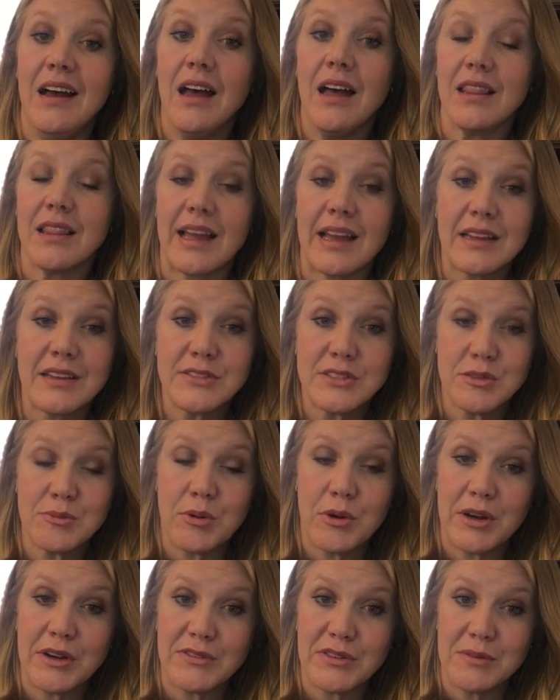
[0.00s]
A lack of
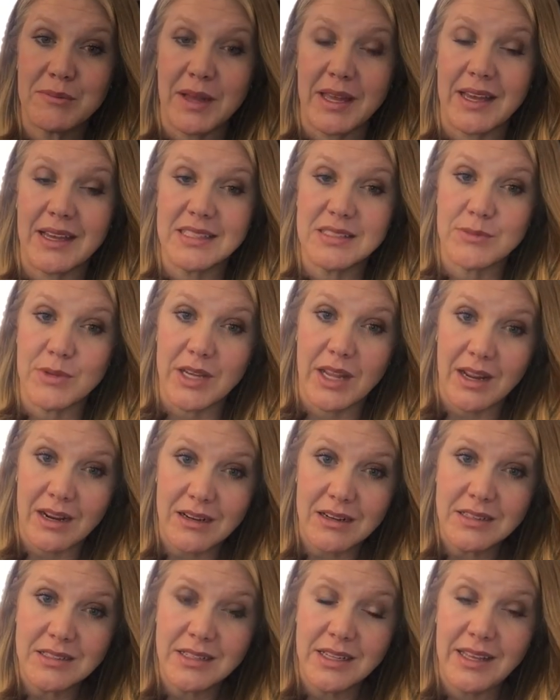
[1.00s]
support from my husband,
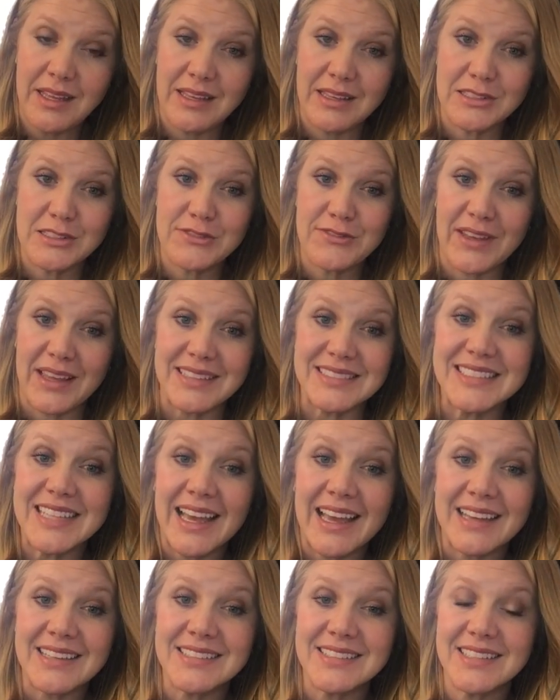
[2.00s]
Aaron. He is
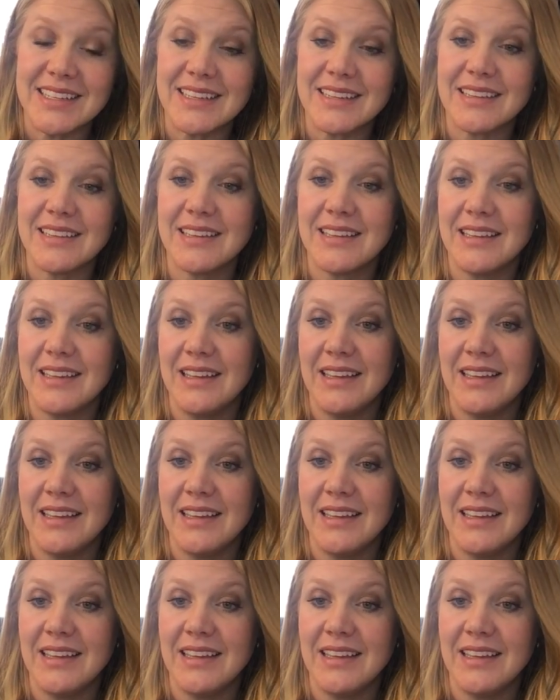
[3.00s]
fantastic.